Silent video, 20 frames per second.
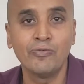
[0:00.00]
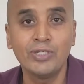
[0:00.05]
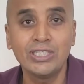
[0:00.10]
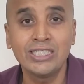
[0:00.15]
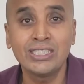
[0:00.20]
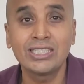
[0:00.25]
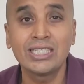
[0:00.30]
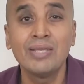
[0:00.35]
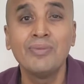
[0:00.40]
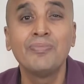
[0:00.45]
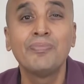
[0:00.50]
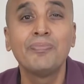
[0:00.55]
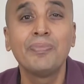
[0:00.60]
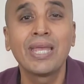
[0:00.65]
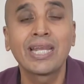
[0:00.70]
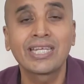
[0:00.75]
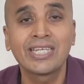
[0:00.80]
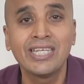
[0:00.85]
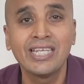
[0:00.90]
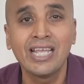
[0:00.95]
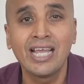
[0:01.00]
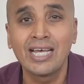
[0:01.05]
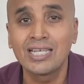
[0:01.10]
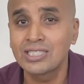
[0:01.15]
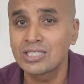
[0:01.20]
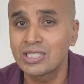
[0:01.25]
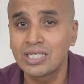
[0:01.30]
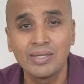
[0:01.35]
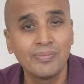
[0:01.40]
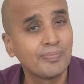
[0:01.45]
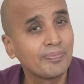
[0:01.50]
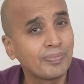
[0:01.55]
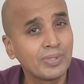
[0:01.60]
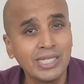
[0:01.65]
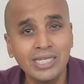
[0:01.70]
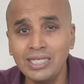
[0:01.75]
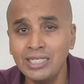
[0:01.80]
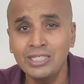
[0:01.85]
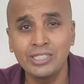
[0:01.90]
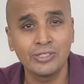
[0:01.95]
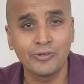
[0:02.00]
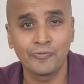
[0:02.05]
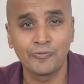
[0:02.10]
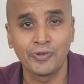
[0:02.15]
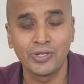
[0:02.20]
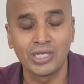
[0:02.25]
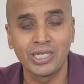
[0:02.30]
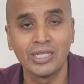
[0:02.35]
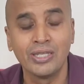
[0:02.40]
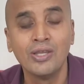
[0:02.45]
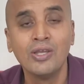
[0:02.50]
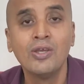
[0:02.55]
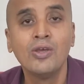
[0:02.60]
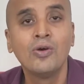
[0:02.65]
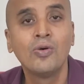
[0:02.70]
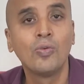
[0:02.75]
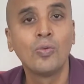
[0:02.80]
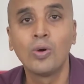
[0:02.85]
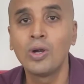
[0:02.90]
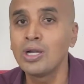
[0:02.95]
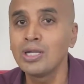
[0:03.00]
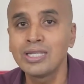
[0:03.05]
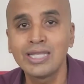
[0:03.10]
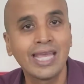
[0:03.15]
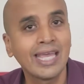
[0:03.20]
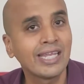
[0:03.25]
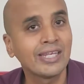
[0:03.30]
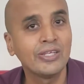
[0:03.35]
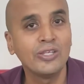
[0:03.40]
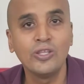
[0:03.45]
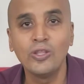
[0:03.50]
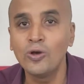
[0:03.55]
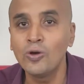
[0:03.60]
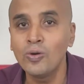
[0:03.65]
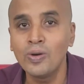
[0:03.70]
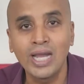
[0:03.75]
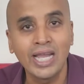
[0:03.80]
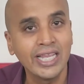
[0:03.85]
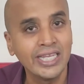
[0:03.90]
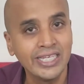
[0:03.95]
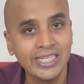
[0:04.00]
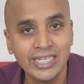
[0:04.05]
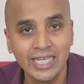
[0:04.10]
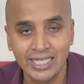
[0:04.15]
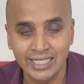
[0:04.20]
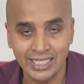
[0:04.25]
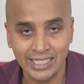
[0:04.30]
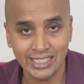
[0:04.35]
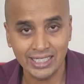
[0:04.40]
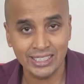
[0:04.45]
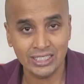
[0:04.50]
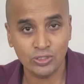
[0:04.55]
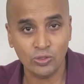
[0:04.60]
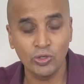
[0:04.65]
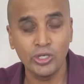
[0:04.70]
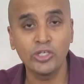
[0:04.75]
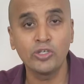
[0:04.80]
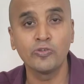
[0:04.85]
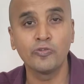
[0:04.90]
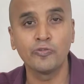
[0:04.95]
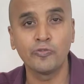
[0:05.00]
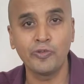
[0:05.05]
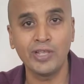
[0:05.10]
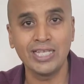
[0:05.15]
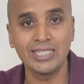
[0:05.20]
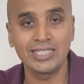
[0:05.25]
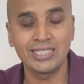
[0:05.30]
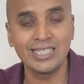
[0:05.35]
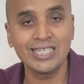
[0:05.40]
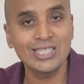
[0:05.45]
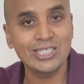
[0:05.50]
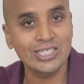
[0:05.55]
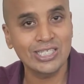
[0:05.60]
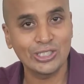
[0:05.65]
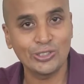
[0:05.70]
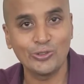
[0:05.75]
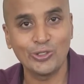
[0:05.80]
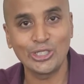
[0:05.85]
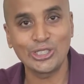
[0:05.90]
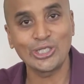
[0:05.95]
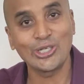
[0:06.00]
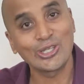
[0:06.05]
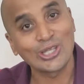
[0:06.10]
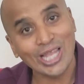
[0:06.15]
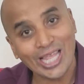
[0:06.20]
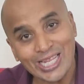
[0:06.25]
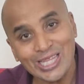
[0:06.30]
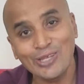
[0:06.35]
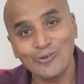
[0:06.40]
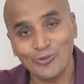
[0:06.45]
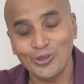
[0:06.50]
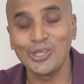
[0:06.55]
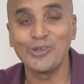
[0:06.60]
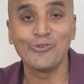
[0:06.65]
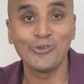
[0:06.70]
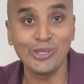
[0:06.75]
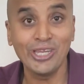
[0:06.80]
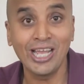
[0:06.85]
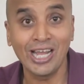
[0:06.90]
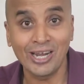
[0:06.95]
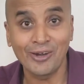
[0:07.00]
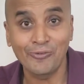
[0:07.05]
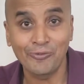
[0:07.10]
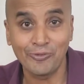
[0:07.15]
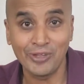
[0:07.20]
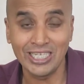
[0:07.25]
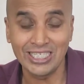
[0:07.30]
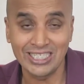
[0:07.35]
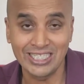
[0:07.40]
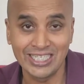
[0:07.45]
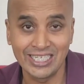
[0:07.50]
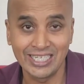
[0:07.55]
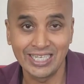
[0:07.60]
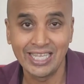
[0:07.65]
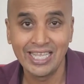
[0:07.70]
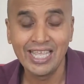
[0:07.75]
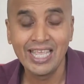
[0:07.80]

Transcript: which is impacting us completely differently. World had no idea that it's going to face this situation like the way we are facing.